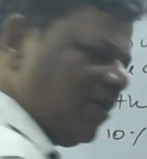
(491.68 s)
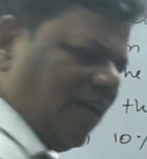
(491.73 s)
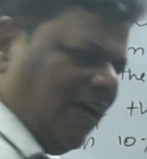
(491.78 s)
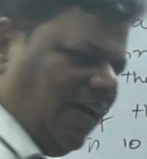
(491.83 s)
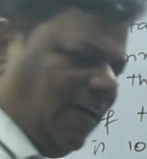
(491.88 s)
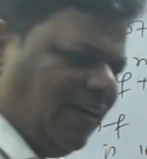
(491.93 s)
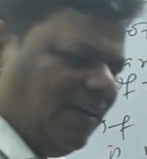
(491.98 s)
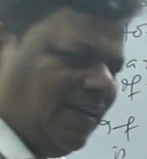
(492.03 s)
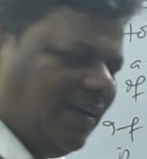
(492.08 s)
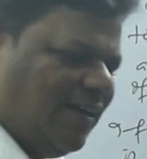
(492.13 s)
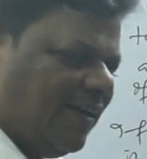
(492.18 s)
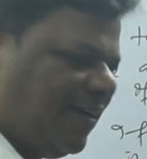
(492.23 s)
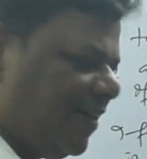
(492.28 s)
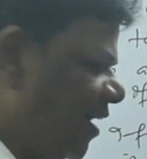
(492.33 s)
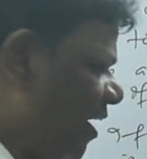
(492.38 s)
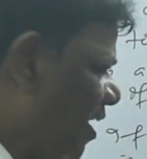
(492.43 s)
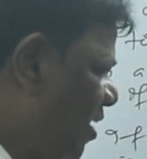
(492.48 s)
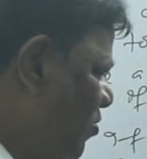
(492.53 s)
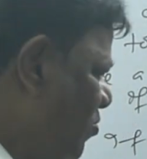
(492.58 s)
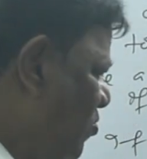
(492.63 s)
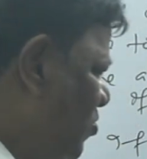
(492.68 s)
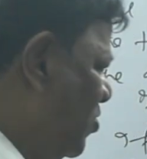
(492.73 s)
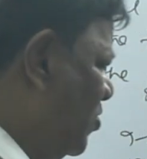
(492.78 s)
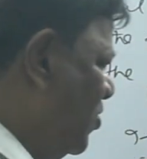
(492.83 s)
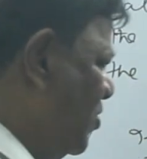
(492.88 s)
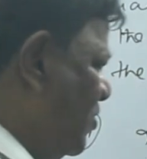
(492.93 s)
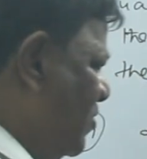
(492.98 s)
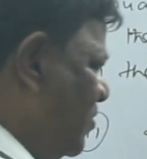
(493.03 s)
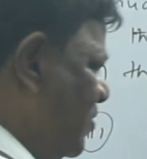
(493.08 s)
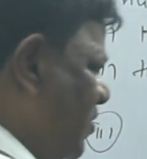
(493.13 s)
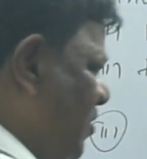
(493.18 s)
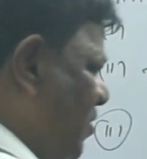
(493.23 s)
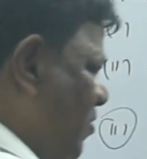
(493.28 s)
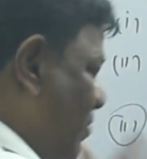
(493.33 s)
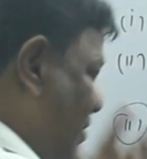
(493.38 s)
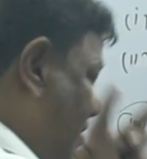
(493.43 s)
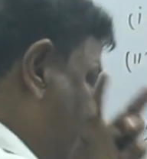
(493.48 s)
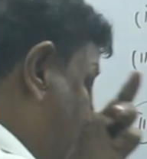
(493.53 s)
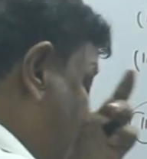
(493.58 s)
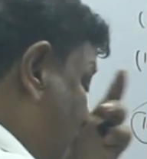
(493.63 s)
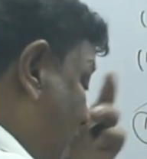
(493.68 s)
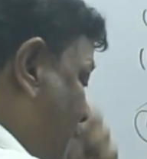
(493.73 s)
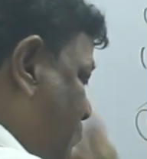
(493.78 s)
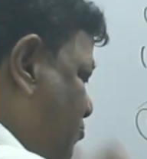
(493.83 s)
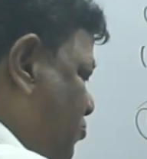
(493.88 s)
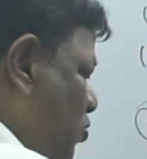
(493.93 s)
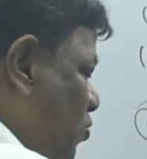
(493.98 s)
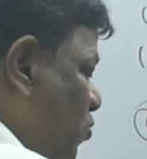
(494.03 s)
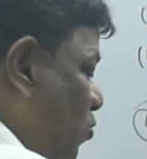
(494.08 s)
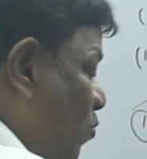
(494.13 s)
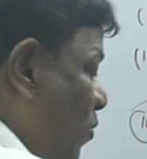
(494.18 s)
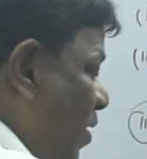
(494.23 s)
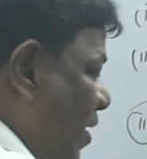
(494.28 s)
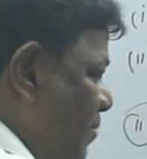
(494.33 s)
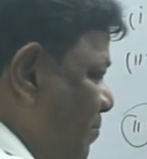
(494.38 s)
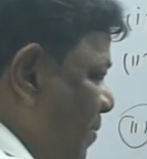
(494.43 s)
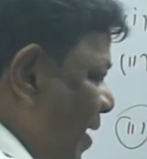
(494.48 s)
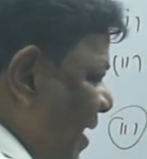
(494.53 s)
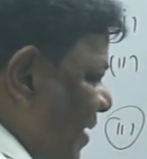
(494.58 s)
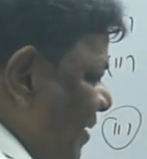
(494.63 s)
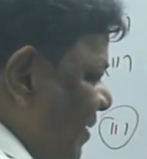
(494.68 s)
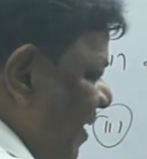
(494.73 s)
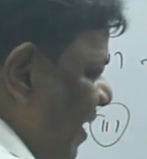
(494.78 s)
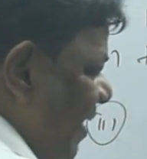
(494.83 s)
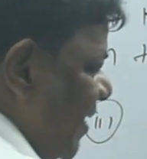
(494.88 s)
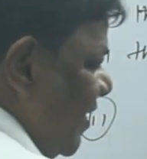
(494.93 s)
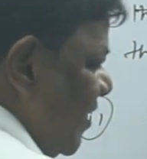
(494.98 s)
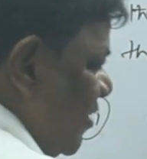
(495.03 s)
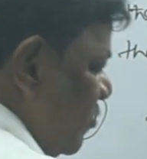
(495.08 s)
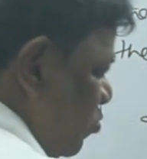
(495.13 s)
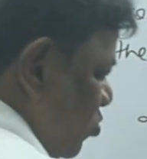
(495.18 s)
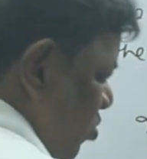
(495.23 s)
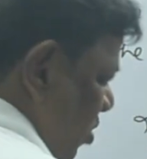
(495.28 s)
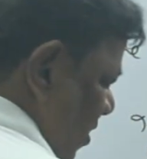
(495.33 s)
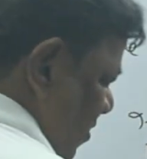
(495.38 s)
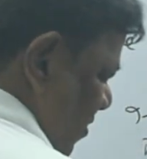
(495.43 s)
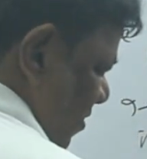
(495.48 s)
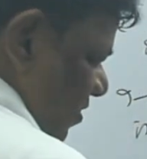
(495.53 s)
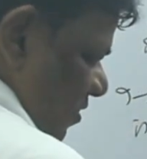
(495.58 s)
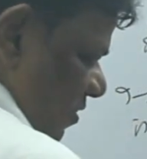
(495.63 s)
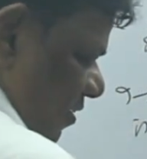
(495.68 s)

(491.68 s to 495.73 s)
Okay. Now what is left? 1 by 10 into this.